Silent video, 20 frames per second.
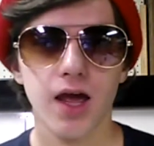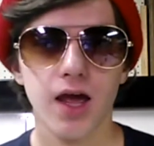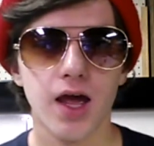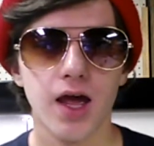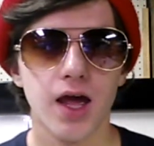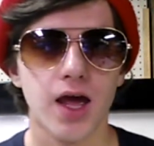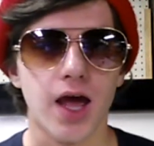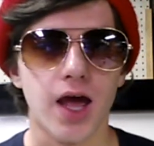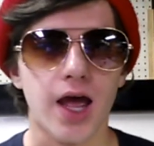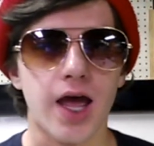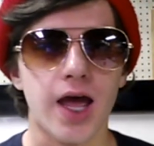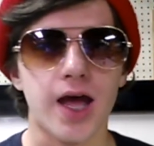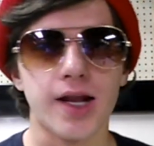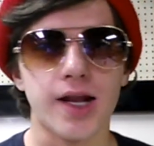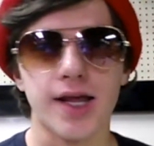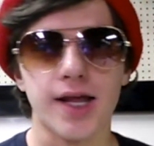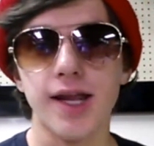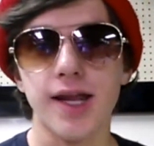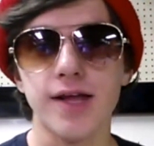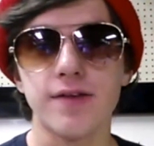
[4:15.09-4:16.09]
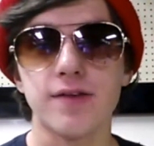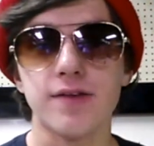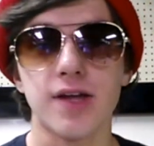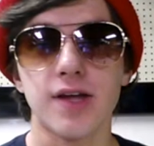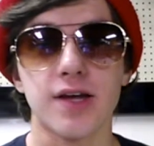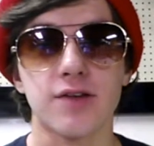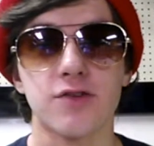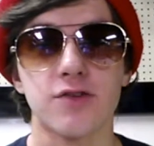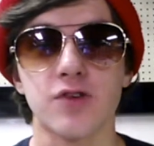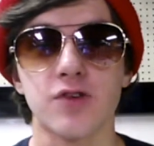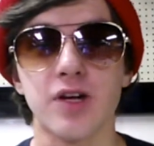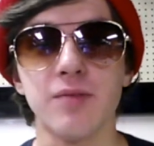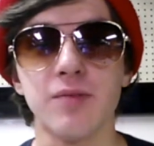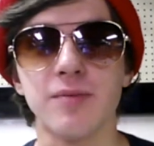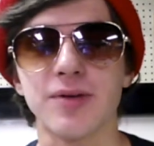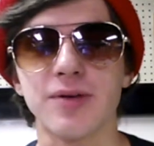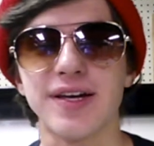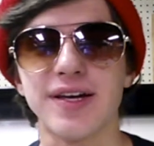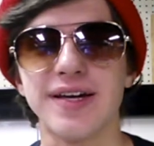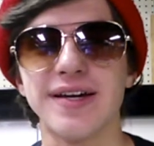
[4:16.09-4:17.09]
and it is
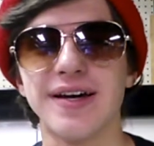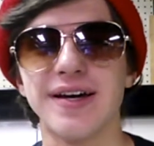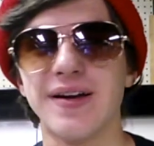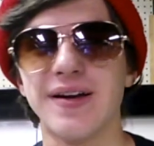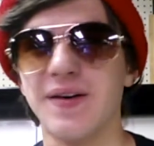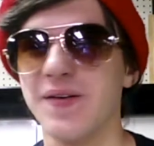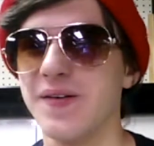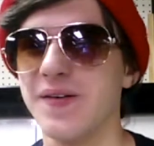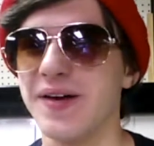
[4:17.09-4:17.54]
extremely annoying.